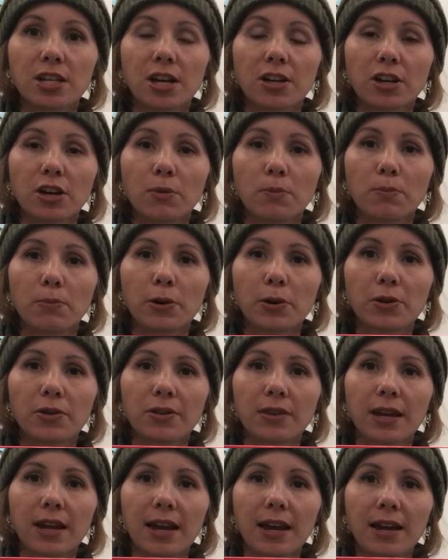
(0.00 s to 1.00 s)
on your
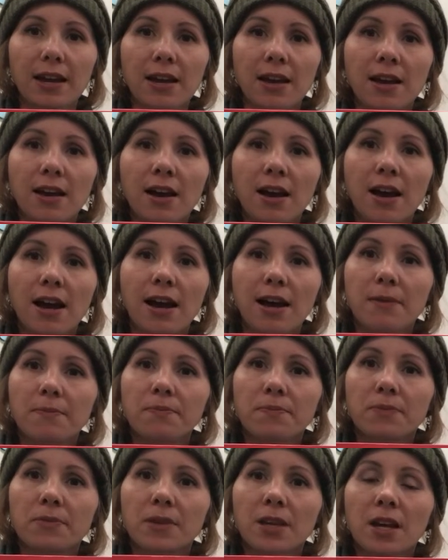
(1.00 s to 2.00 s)
birthday.
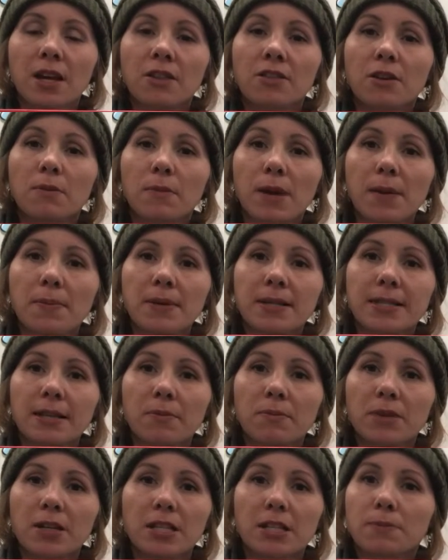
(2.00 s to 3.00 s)
There might be
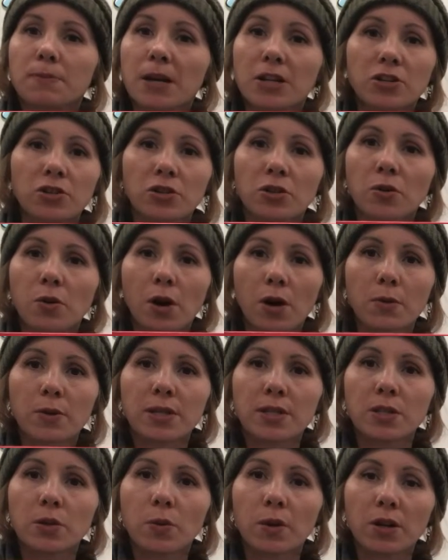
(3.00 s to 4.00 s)
something special you
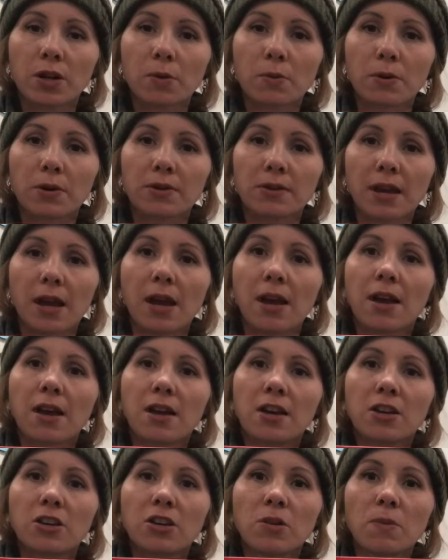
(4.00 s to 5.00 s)
always do on your birthday.
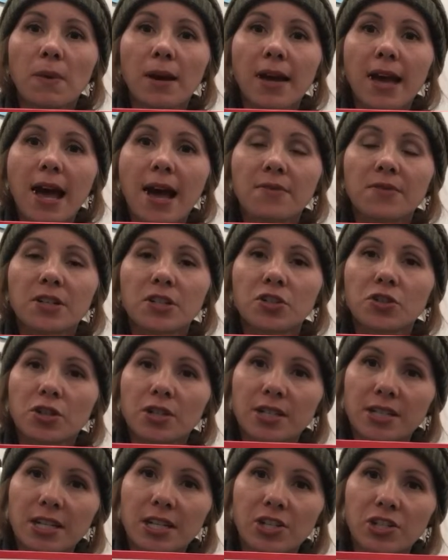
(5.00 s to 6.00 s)
You might have a
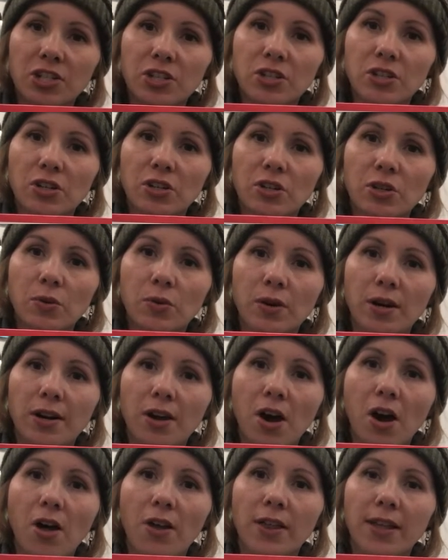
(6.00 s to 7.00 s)
tradition you do on a
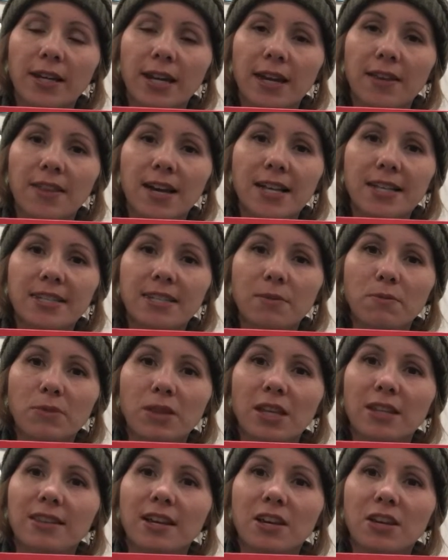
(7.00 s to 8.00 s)
holiday. That's
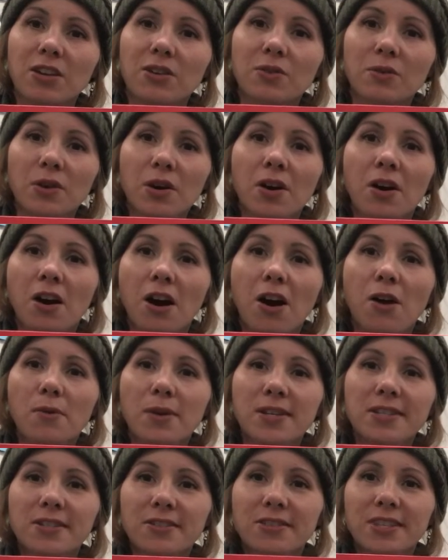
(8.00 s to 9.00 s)
something that you
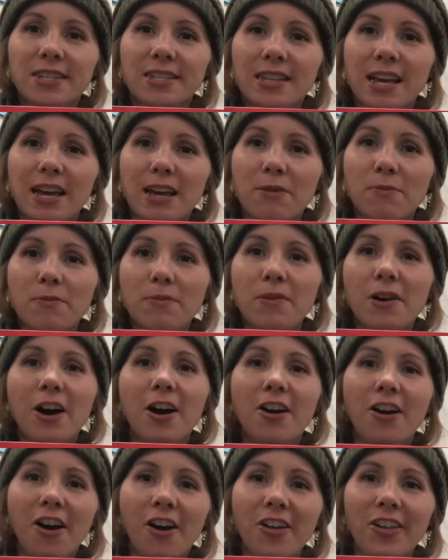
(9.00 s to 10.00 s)
always do the same
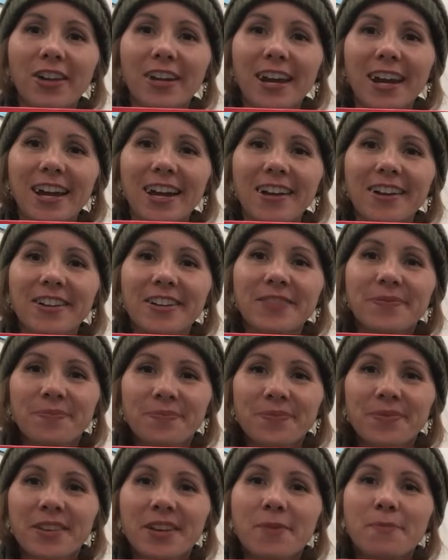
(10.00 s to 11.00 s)
on a holiday.
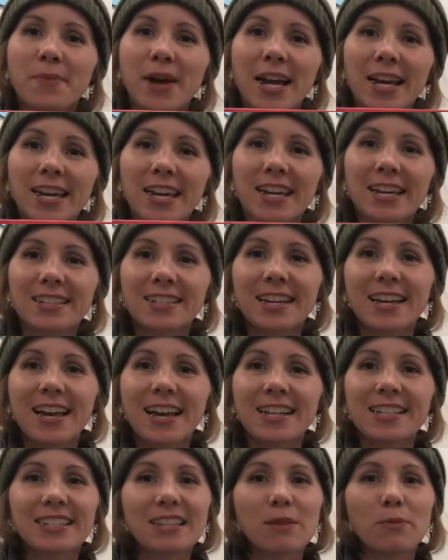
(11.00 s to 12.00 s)
My kids, I
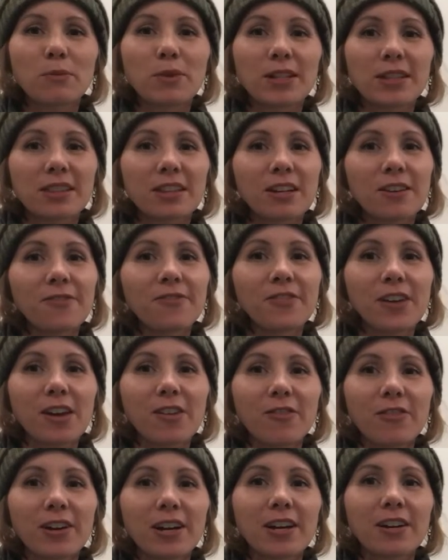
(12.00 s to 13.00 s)
asked them what their
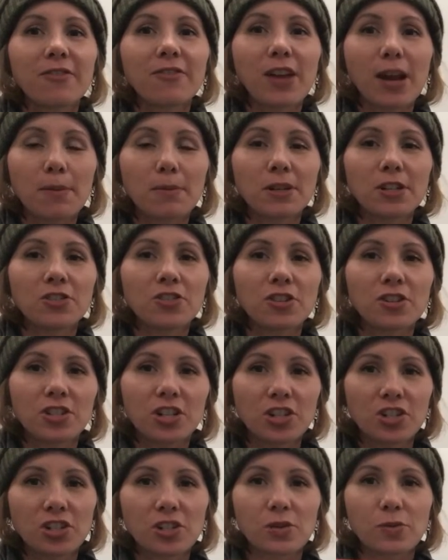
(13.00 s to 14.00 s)
favorite family
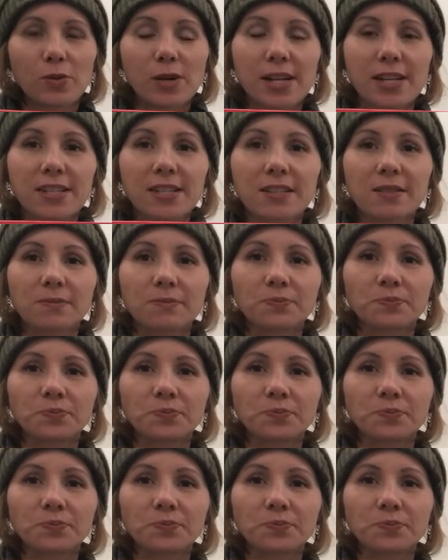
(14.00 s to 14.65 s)
tradition was,